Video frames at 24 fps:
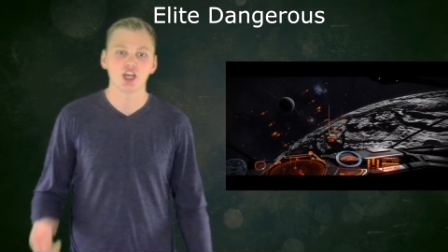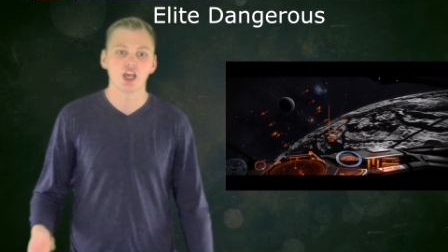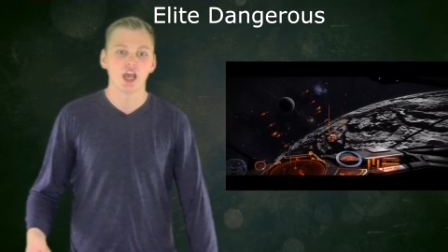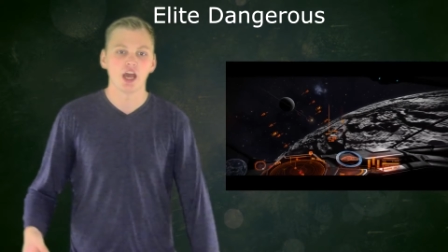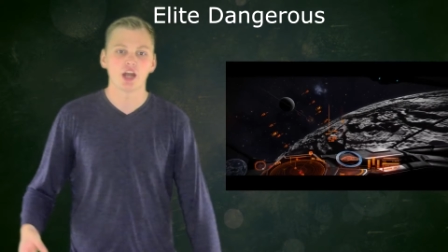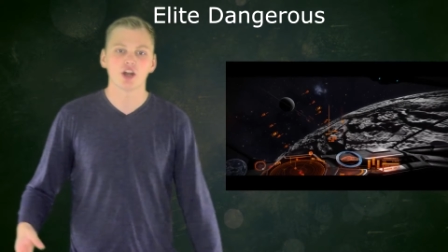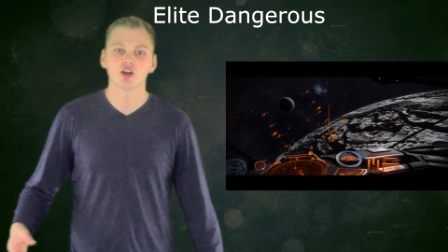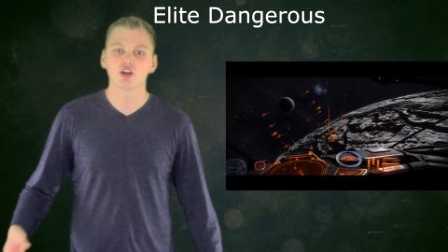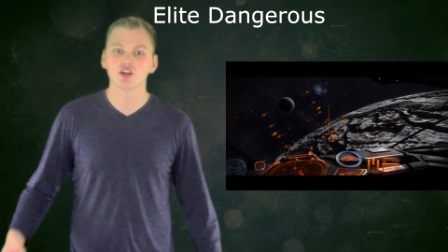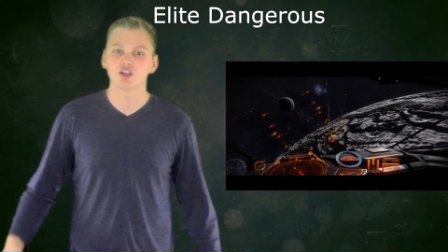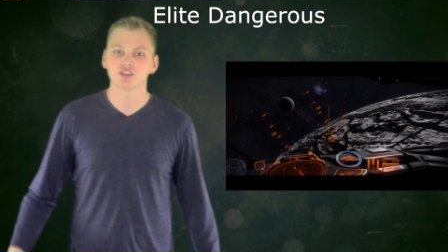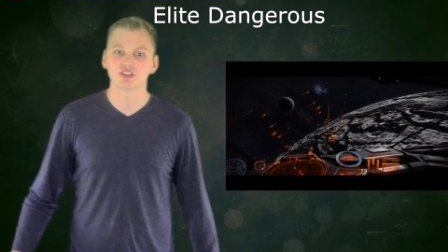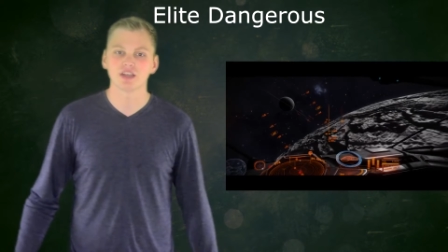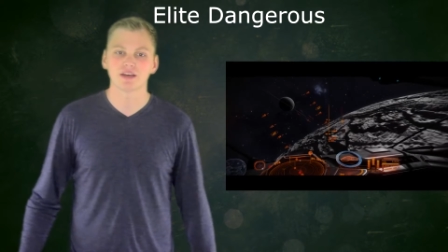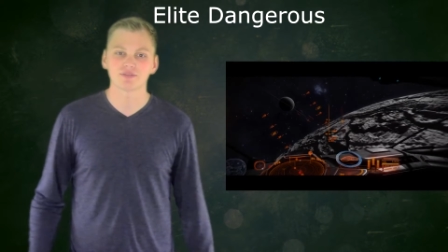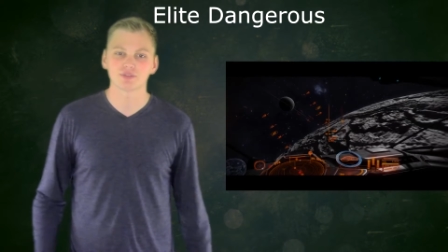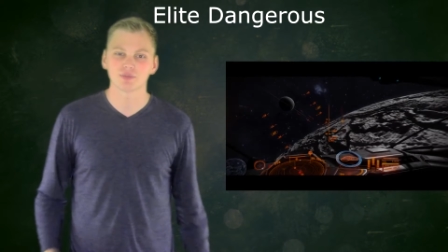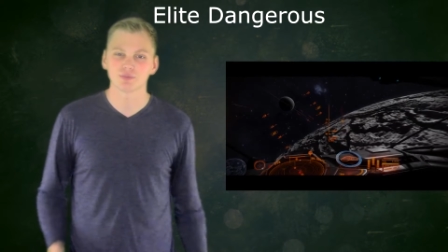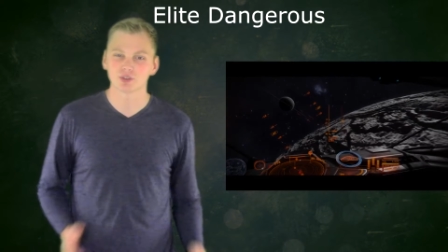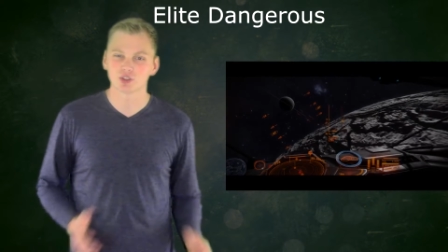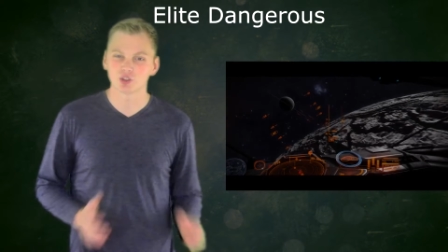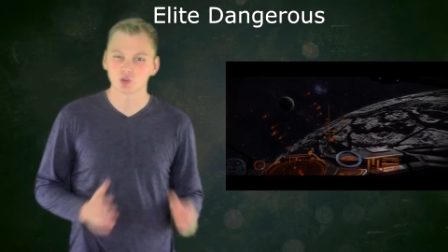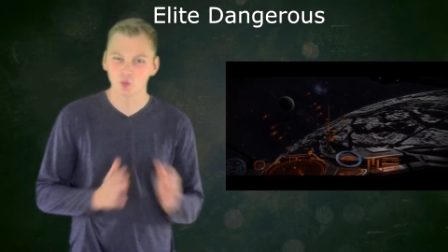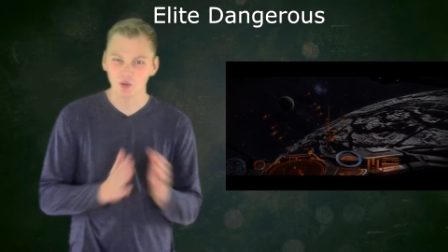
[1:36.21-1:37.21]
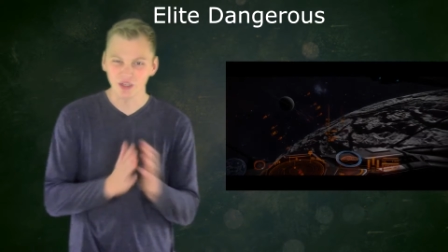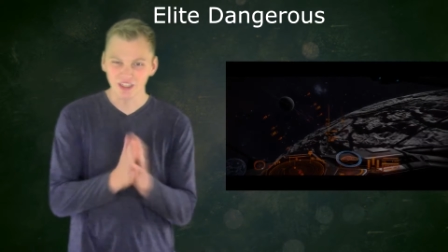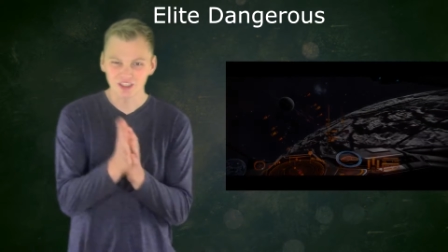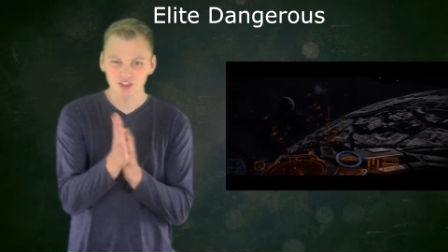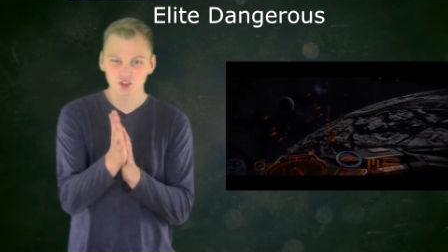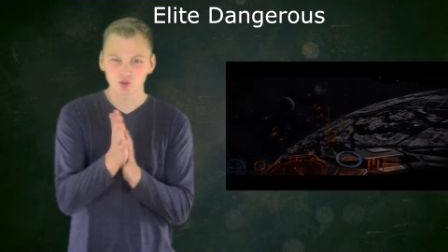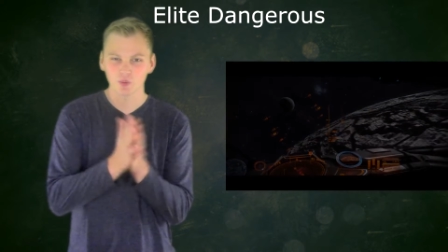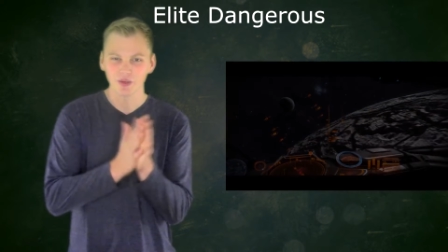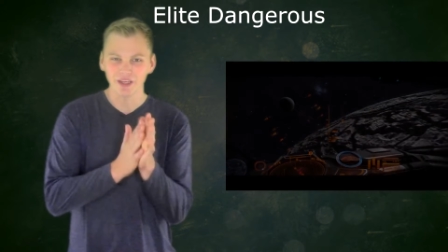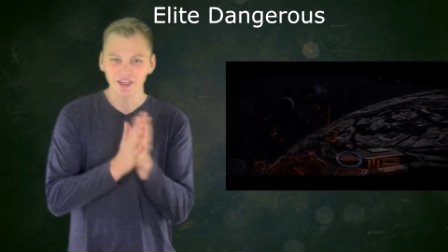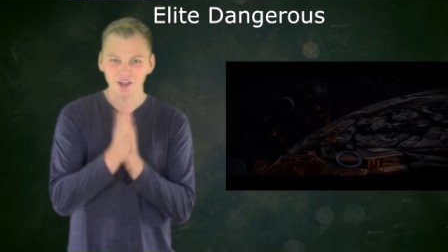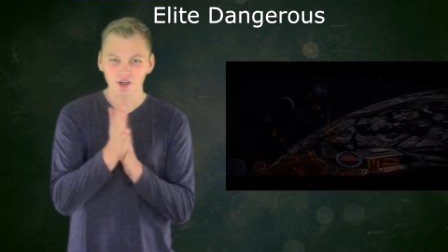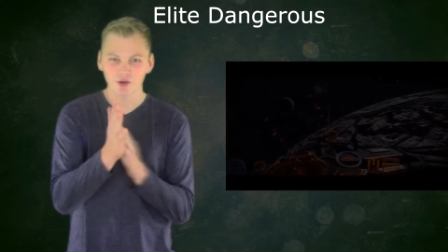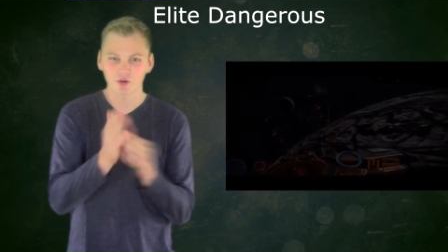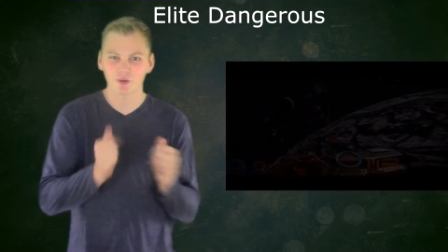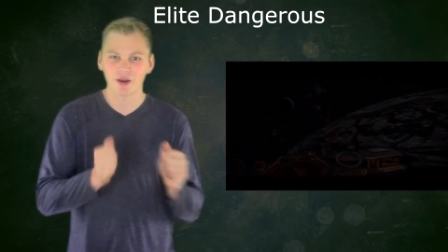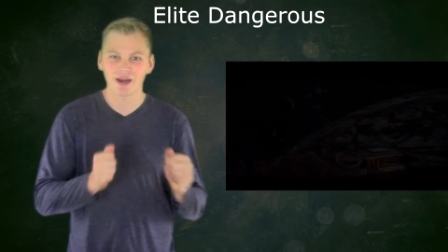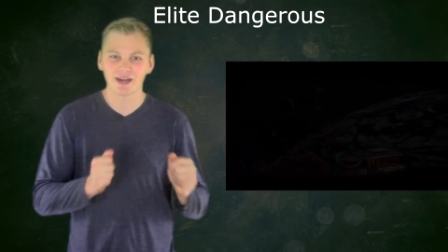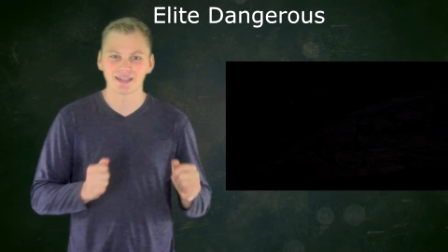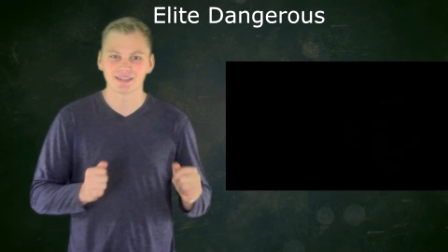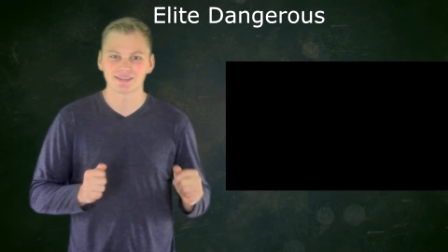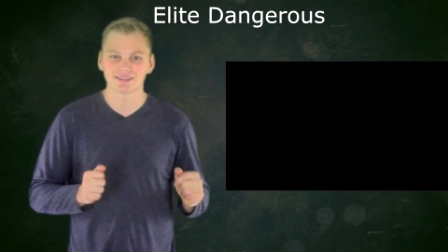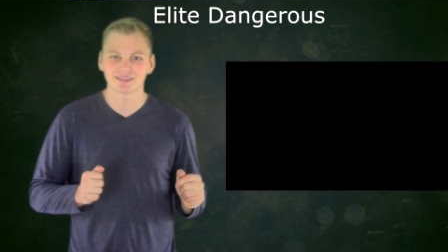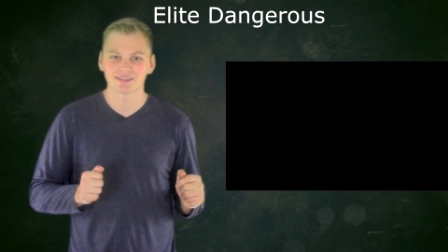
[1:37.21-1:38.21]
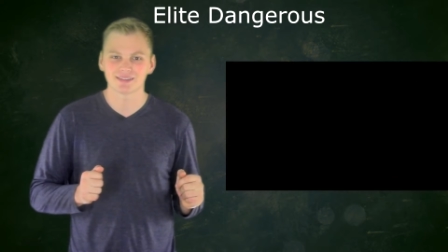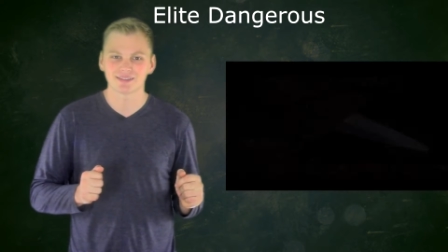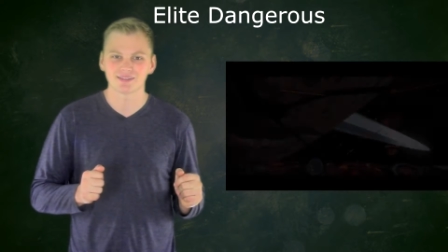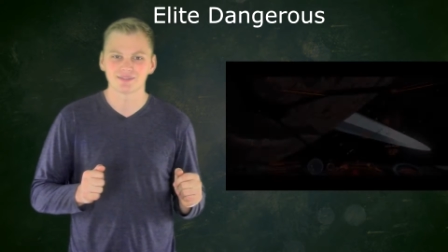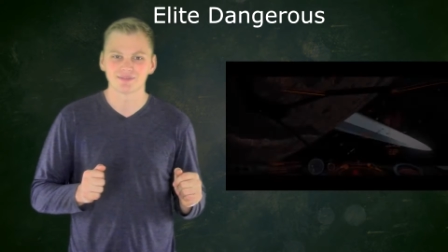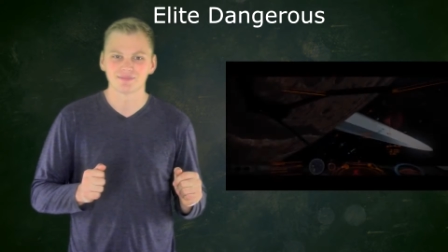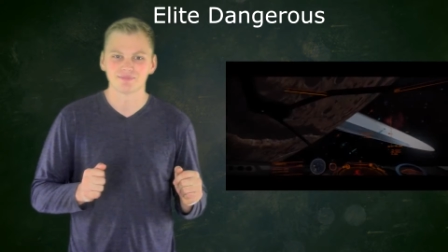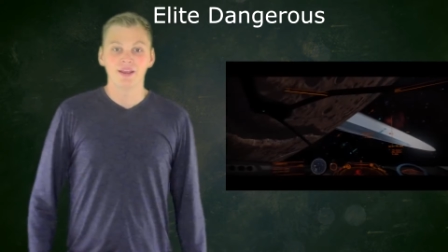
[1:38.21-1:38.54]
and earn yourself some sweet credits.